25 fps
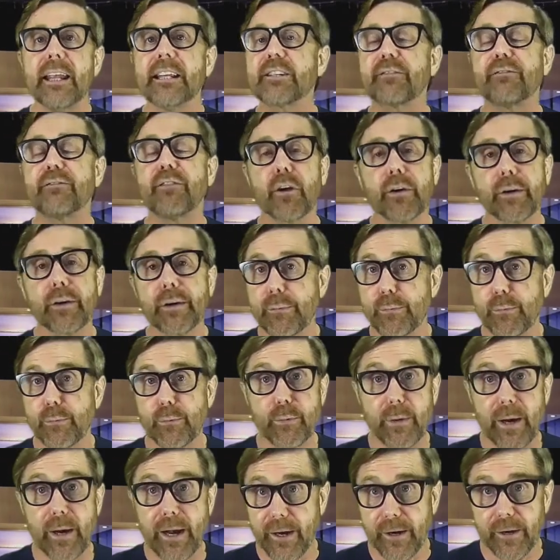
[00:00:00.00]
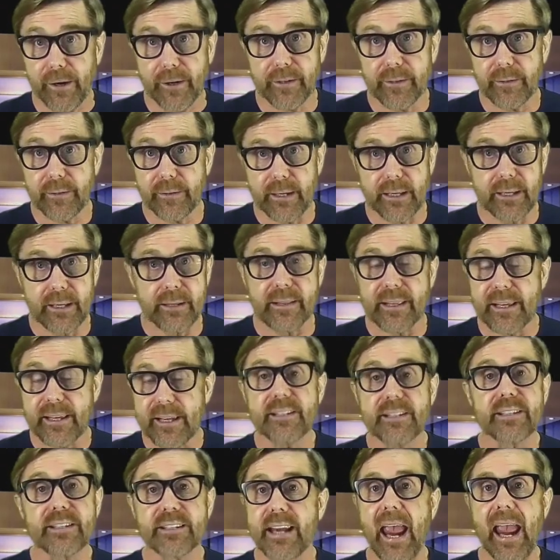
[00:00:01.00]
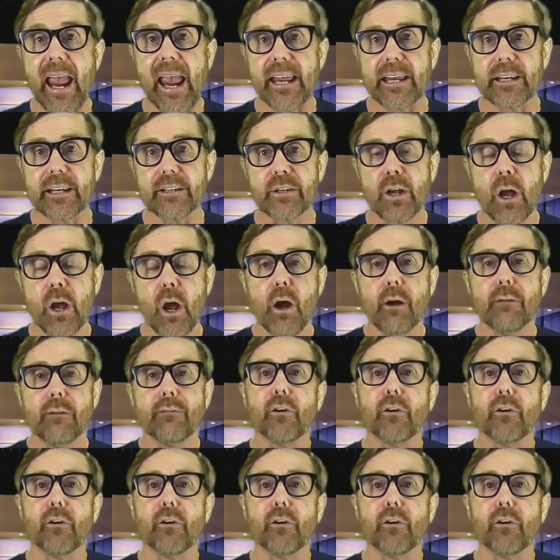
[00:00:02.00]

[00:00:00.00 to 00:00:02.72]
It's very rare in these days